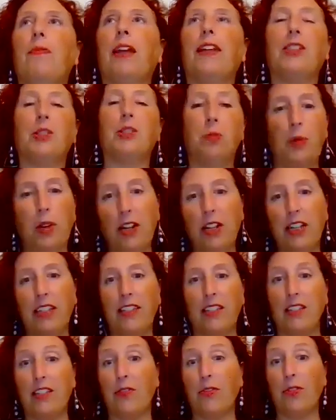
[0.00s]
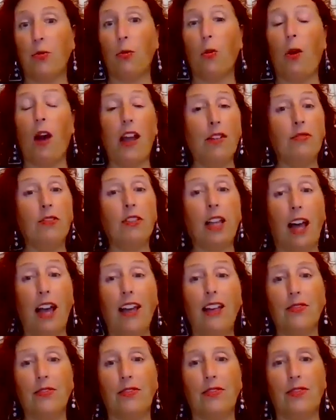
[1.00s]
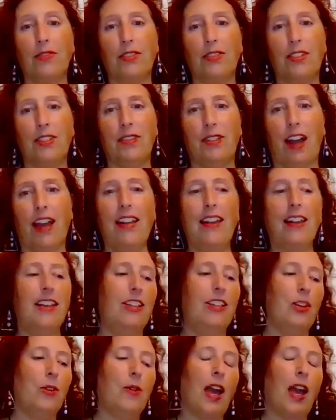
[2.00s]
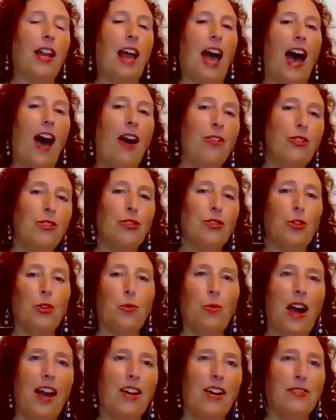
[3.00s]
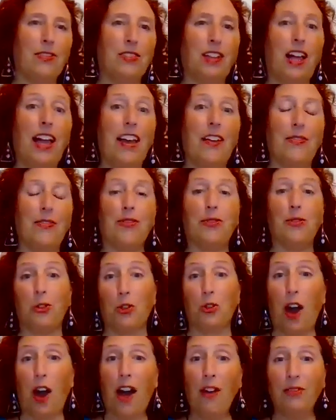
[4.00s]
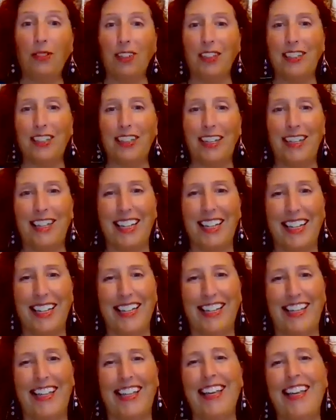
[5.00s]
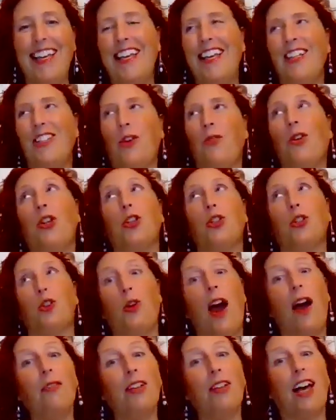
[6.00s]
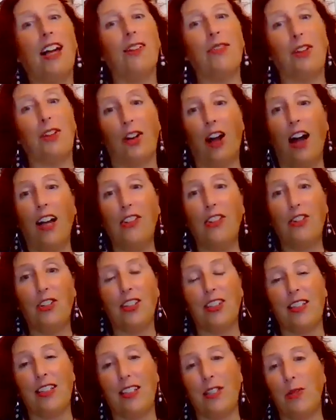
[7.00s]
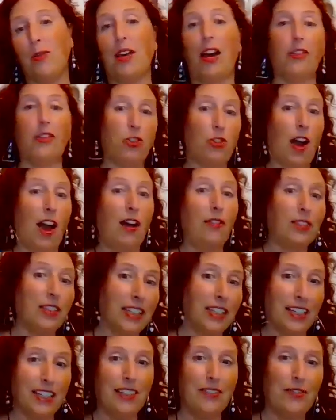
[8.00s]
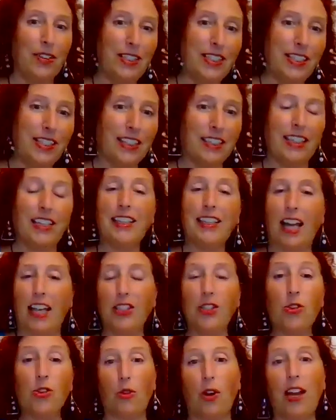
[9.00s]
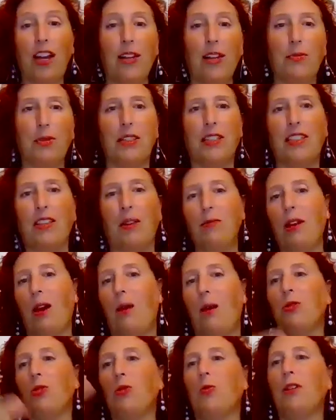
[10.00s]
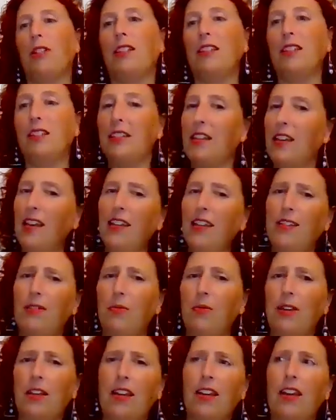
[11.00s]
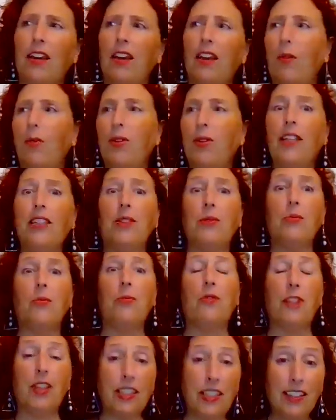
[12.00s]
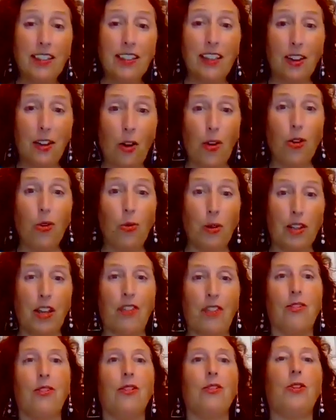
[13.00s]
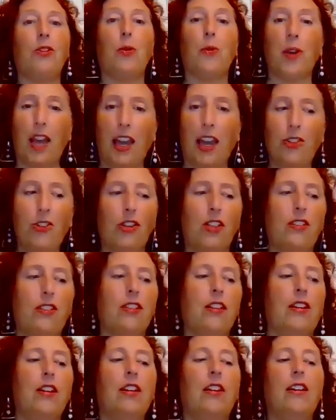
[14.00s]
experience a different way of life, right? You get out of your way of life through travel. So if you can travel out of your consciousness without traveling physically, that's great. But sometimes we need to physically go to another location